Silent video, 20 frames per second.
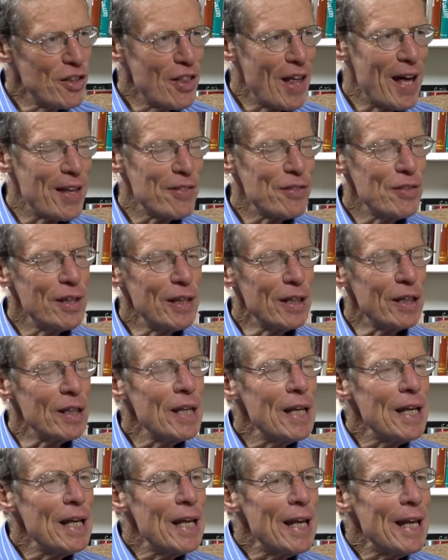that that
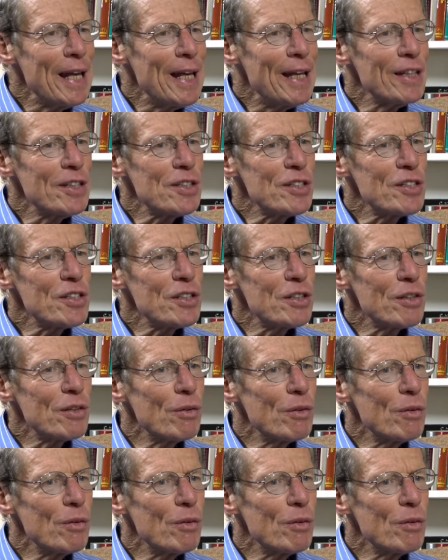it's